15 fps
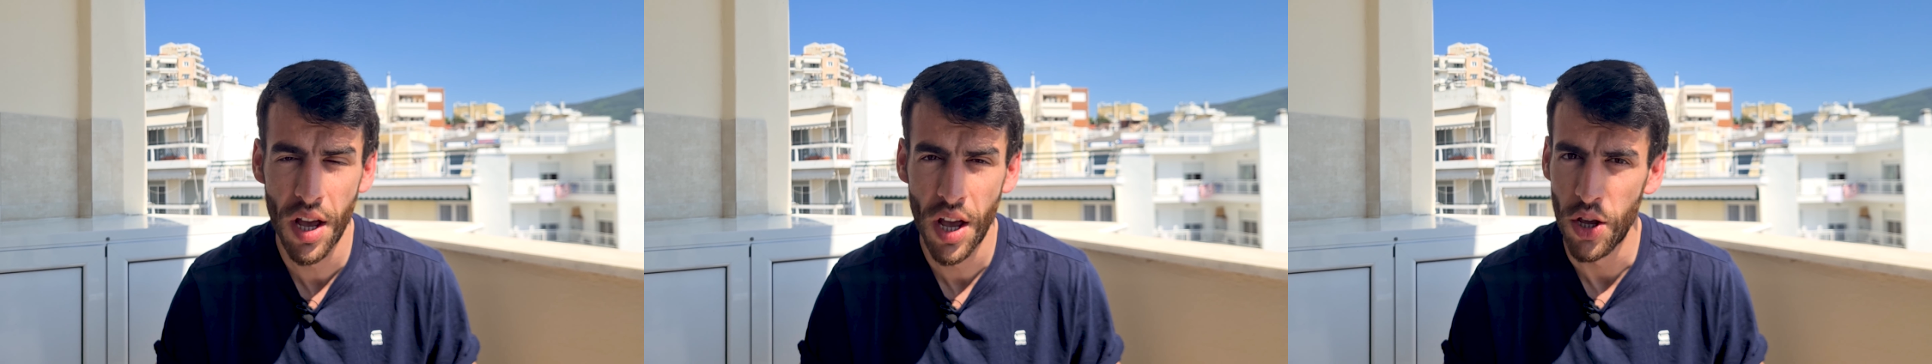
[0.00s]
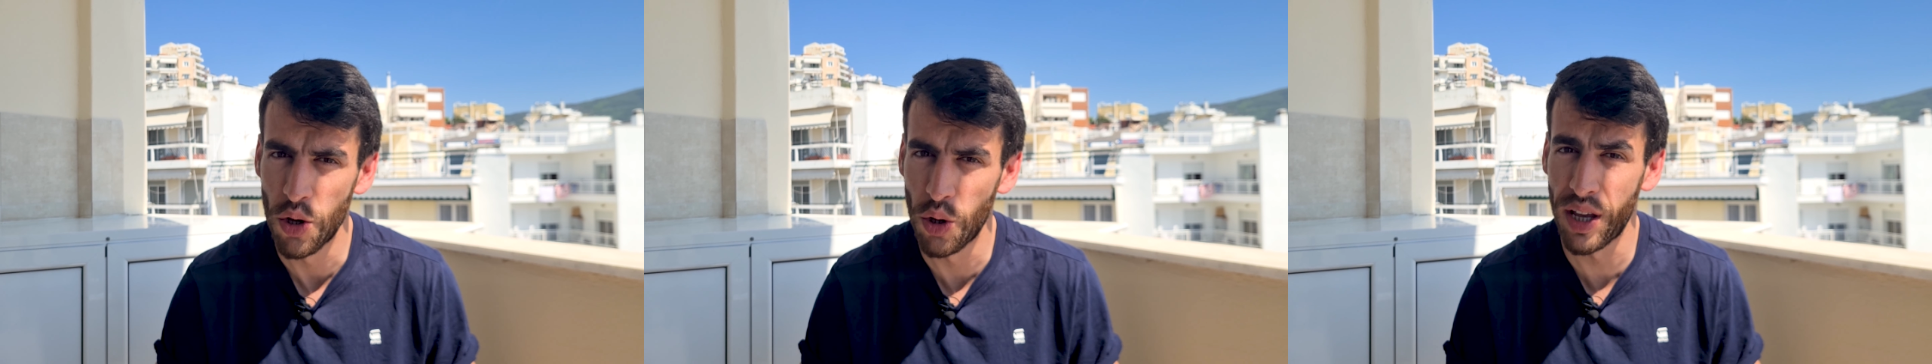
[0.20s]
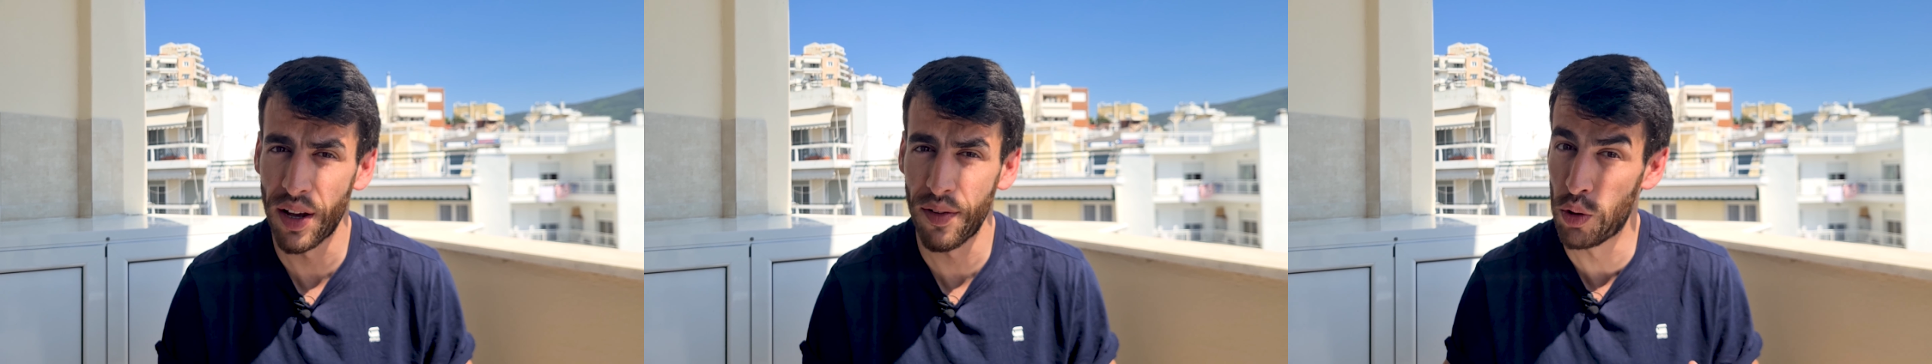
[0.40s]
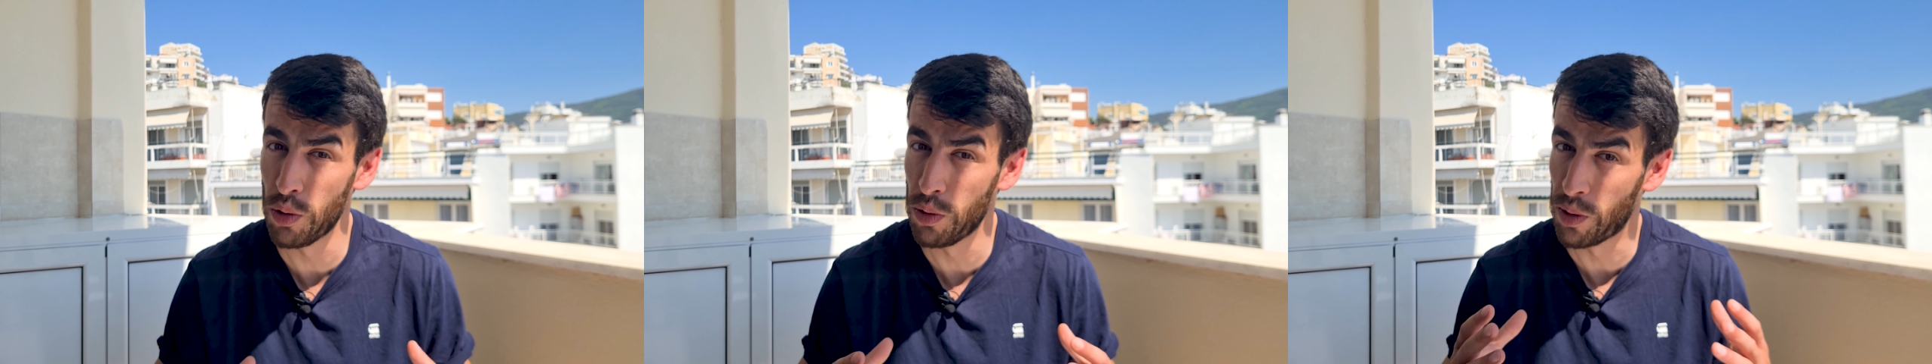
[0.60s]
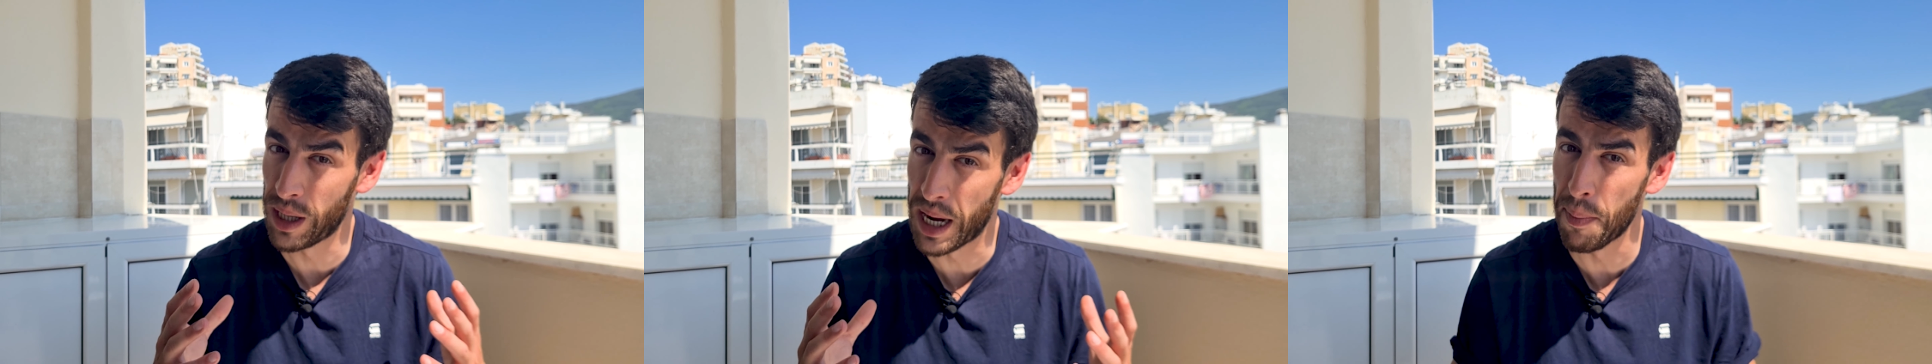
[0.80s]
You have
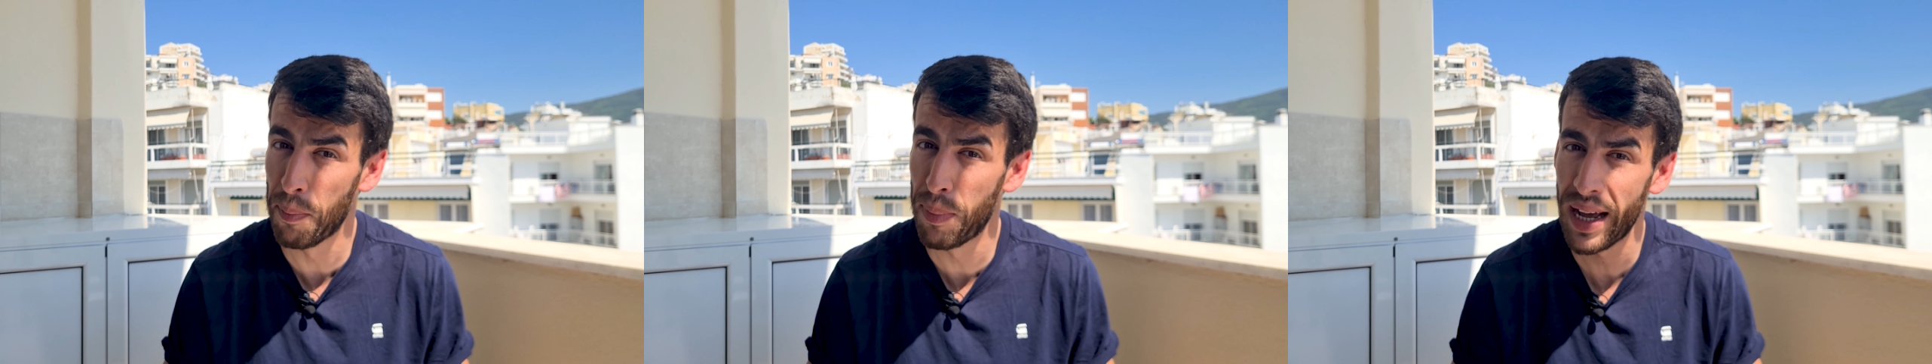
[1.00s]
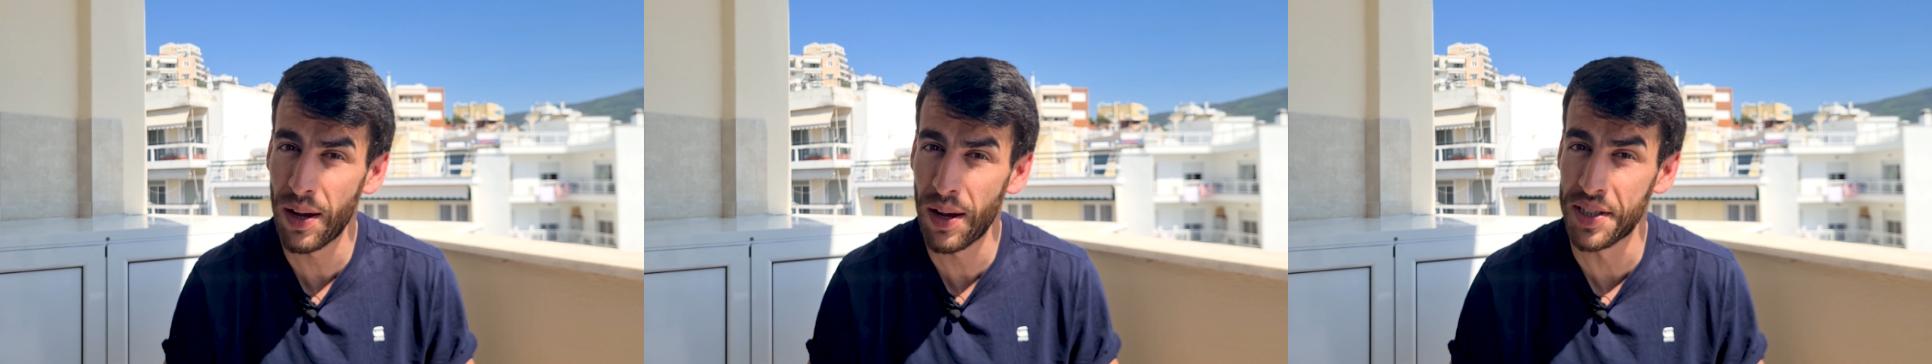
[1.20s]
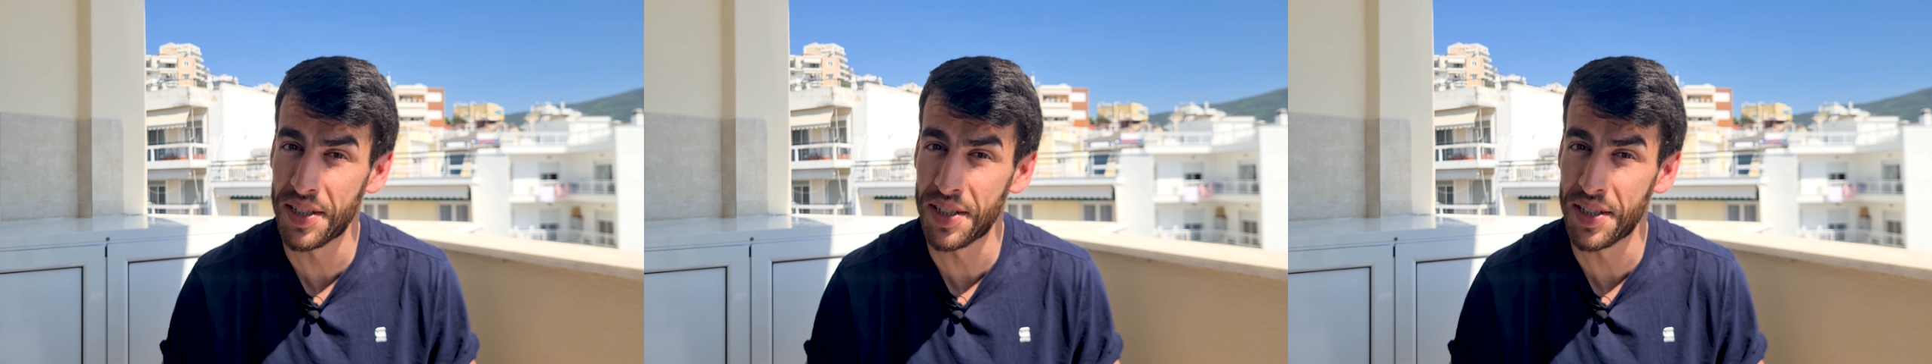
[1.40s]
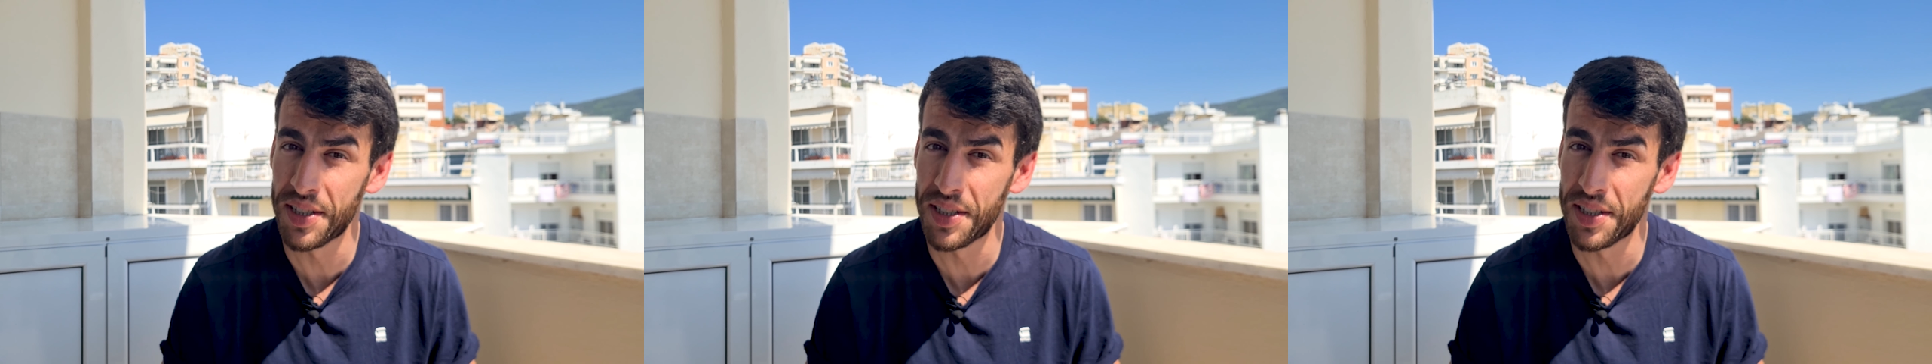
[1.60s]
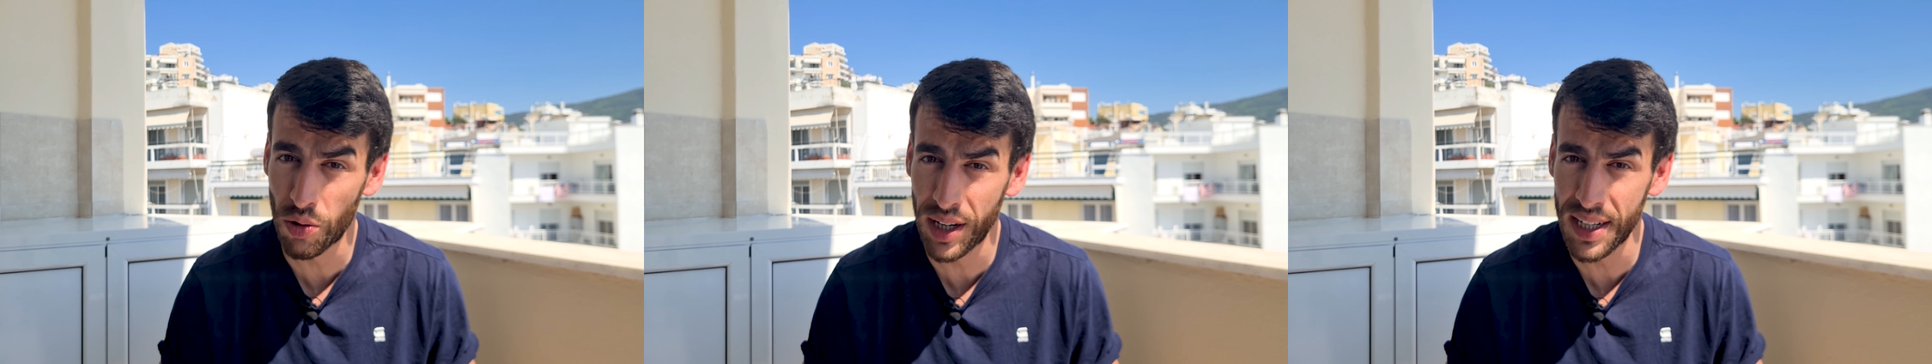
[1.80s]
to comply with
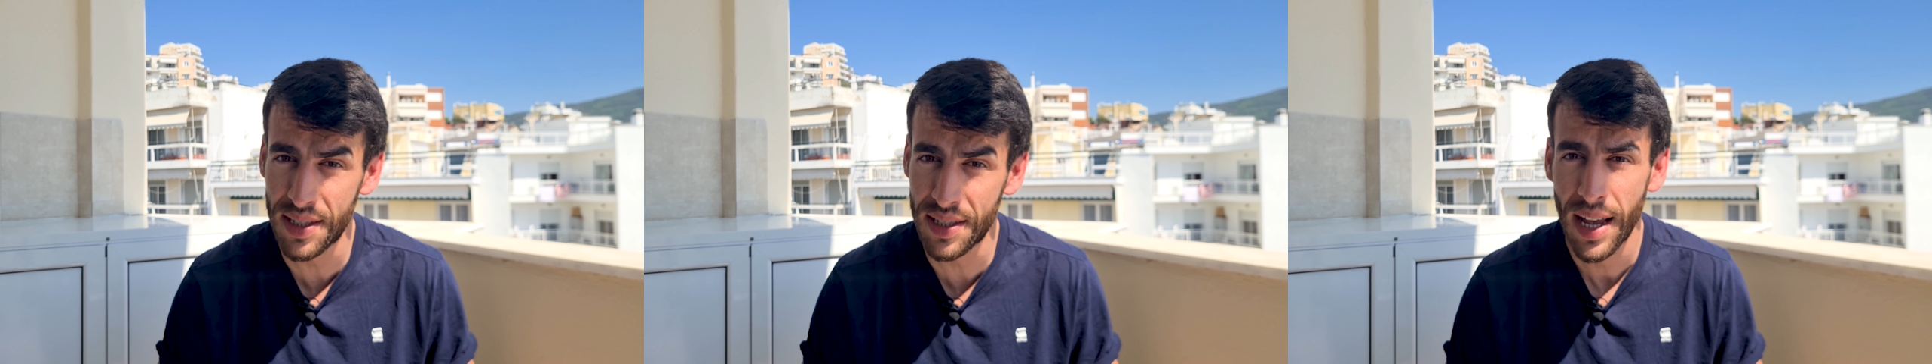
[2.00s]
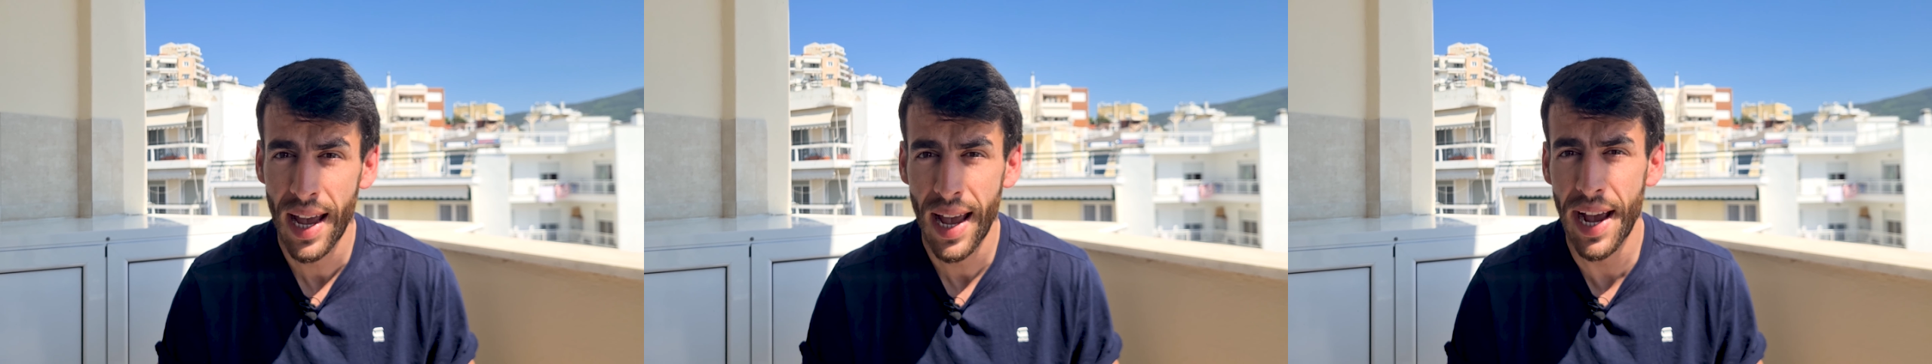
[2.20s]
tax rates,